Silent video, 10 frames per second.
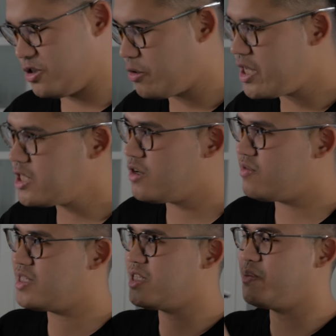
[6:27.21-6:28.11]
So each
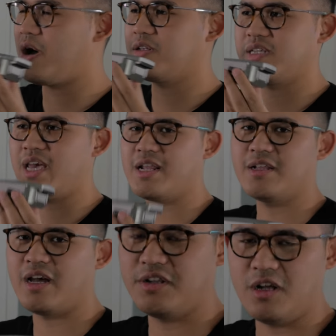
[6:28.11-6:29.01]
of these is about
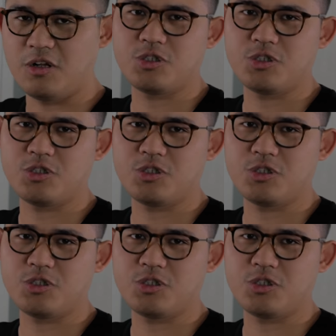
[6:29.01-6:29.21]
$89.